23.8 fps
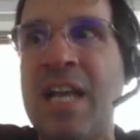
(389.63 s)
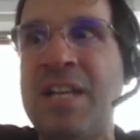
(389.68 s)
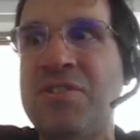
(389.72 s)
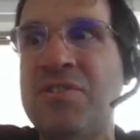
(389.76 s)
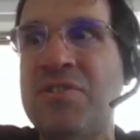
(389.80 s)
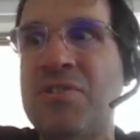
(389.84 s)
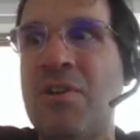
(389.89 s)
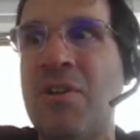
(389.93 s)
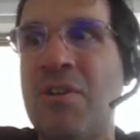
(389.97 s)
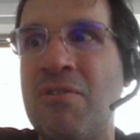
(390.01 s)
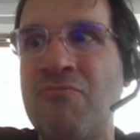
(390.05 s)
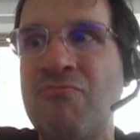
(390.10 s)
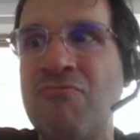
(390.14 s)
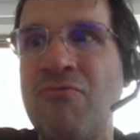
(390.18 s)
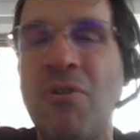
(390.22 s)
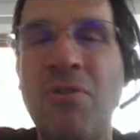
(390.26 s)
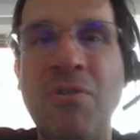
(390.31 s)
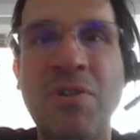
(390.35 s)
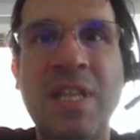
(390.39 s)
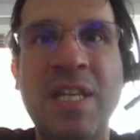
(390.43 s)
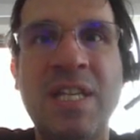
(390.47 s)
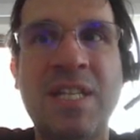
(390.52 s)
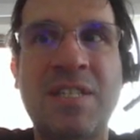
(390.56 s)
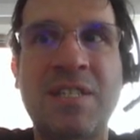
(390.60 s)
start
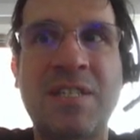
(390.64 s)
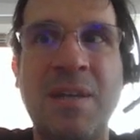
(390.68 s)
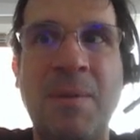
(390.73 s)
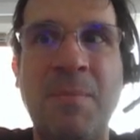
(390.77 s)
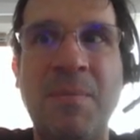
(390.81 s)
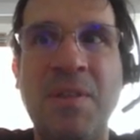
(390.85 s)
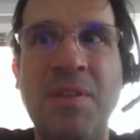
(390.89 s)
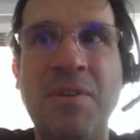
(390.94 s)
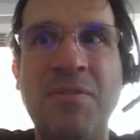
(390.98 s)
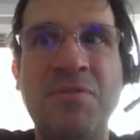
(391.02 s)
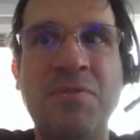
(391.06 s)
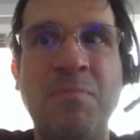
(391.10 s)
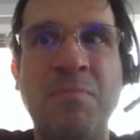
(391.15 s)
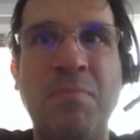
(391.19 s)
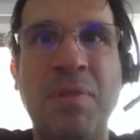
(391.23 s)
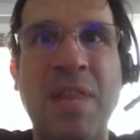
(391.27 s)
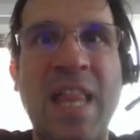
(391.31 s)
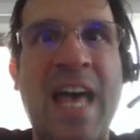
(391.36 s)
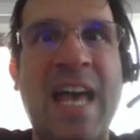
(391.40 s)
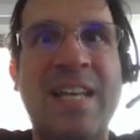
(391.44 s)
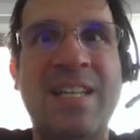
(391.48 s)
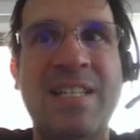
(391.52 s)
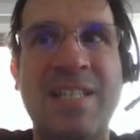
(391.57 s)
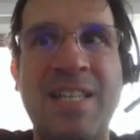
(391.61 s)
rolling some of those
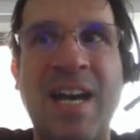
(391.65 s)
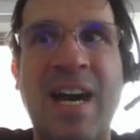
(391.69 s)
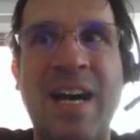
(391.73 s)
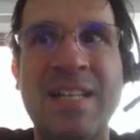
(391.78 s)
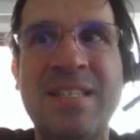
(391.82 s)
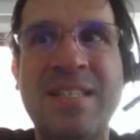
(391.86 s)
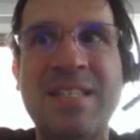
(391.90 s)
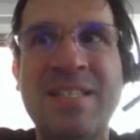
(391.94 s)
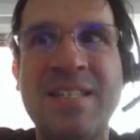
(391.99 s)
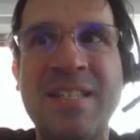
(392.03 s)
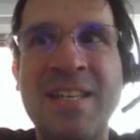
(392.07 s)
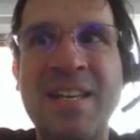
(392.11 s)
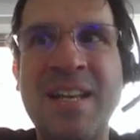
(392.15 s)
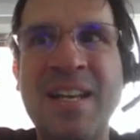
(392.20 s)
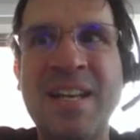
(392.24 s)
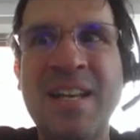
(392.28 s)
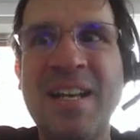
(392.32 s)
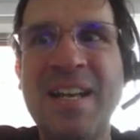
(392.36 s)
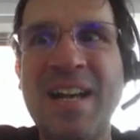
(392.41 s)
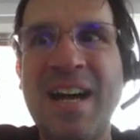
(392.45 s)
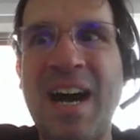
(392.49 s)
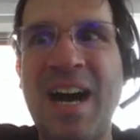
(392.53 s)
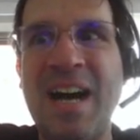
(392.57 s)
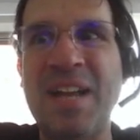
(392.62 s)
black dots
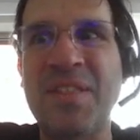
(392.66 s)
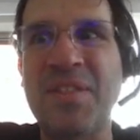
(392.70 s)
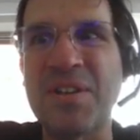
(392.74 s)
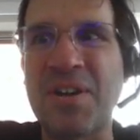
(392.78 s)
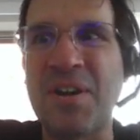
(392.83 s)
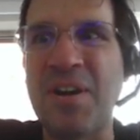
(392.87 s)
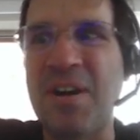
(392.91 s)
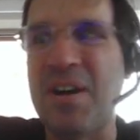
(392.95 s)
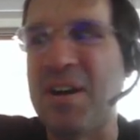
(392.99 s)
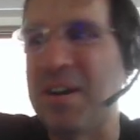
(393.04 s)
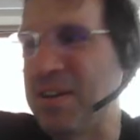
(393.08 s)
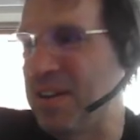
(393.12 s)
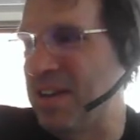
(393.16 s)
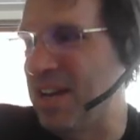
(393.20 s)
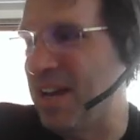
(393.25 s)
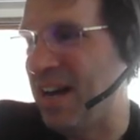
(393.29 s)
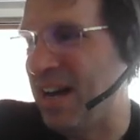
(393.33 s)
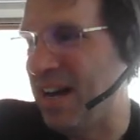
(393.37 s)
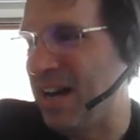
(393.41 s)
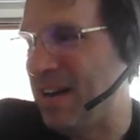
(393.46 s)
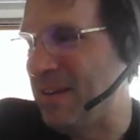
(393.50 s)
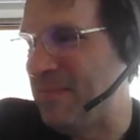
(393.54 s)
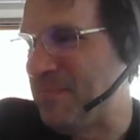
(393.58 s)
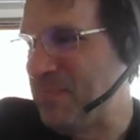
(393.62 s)
on the card,
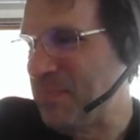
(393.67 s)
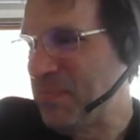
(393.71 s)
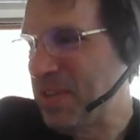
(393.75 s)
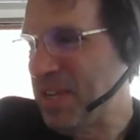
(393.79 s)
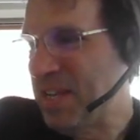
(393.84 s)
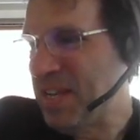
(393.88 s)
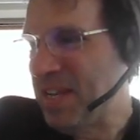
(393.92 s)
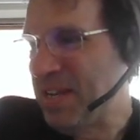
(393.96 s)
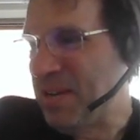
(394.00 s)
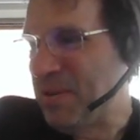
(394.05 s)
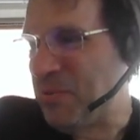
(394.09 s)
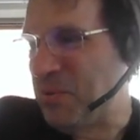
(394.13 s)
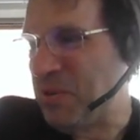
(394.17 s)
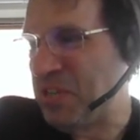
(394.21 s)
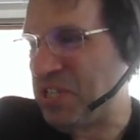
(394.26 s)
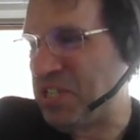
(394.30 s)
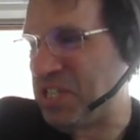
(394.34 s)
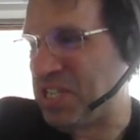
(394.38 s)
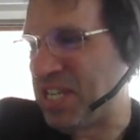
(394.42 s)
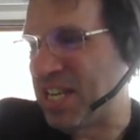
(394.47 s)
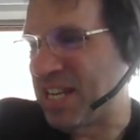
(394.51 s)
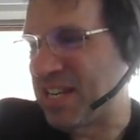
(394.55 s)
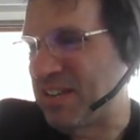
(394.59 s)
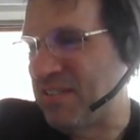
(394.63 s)
which
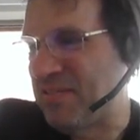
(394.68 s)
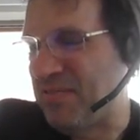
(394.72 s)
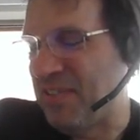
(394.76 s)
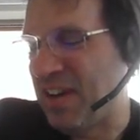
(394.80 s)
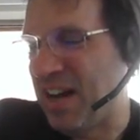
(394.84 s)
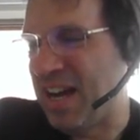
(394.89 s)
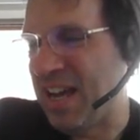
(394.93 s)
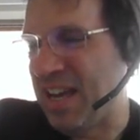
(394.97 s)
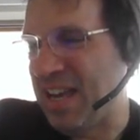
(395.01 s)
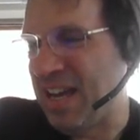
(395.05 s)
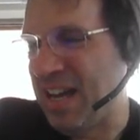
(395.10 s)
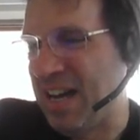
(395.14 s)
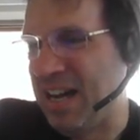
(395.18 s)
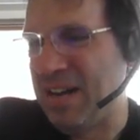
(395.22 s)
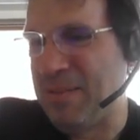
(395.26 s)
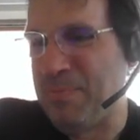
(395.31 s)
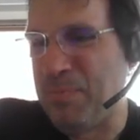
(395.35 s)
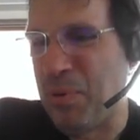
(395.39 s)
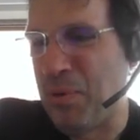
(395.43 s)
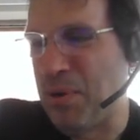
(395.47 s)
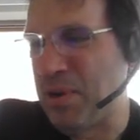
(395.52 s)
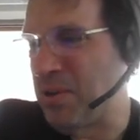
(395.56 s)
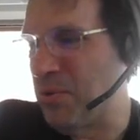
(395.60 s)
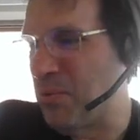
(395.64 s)
signify
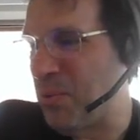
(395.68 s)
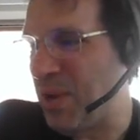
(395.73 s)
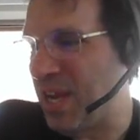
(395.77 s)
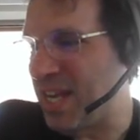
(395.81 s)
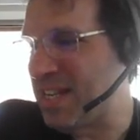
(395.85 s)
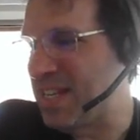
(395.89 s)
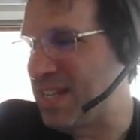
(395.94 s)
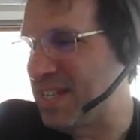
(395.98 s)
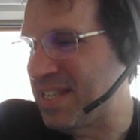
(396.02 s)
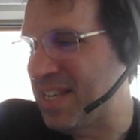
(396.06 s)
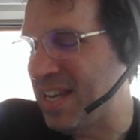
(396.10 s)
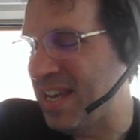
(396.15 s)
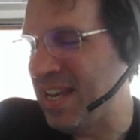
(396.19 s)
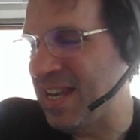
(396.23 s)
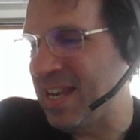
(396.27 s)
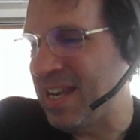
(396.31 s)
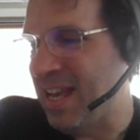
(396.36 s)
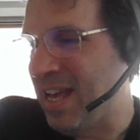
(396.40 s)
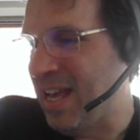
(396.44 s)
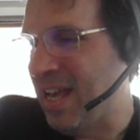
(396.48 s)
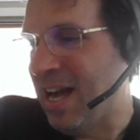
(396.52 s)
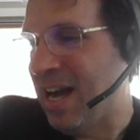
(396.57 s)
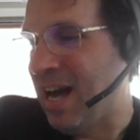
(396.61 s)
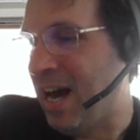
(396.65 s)
point of weakness hit,
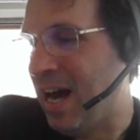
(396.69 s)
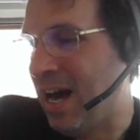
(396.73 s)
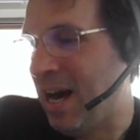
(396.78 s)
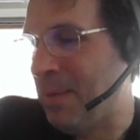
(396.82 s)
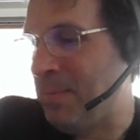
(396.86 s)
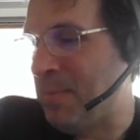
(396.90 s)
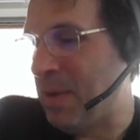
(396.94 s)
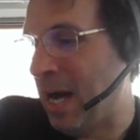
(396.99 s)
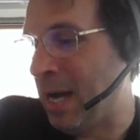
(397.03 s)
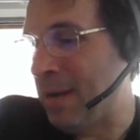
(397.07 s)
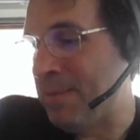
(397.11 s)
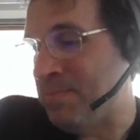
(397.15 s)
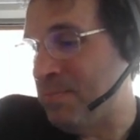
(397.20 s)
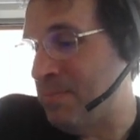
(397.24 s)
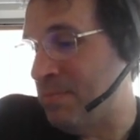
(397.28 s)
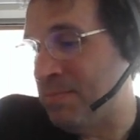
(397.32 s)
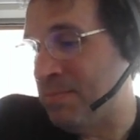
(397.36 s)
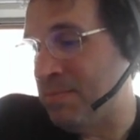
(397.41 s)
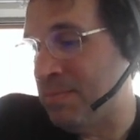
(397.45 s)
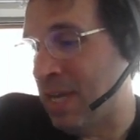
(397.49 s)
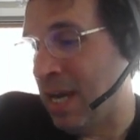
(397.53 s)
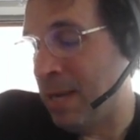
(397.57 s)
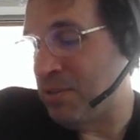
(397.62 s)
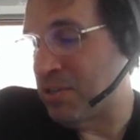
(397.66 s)

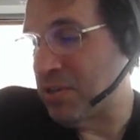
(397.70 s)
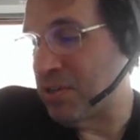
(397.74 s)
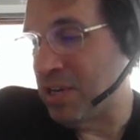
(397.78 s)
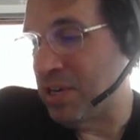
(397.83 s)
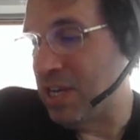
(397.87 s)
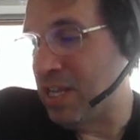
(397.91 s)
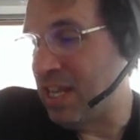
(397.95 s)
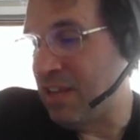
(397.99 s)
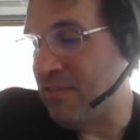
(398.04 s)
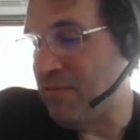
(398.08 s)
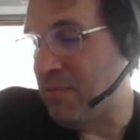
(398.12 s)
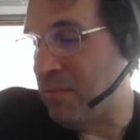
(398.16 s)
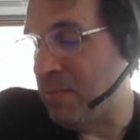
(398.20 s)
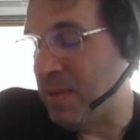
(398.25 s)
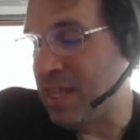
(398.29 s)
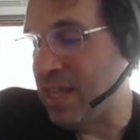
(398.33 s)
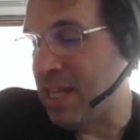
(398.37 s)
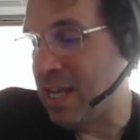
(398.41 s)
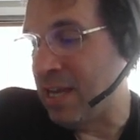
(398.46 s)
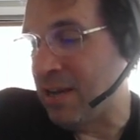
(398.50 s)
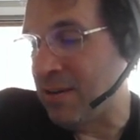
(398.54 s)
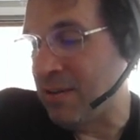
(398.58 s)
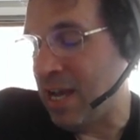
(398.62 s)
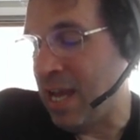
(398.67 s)
I'm just going to leave him in
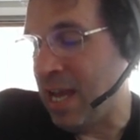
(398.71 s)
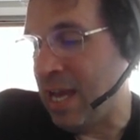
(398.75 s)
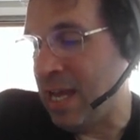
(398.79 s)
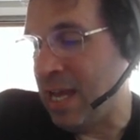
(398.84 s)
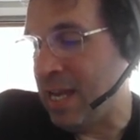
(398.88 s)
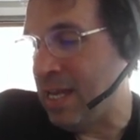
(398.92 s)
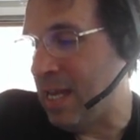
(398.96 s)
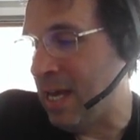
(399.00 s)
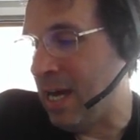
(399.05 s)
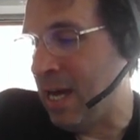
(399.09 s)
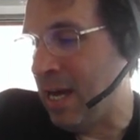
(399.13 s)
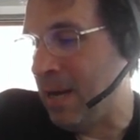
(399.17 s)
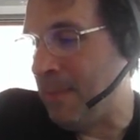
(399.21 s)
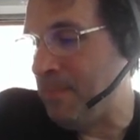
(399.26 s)
there. And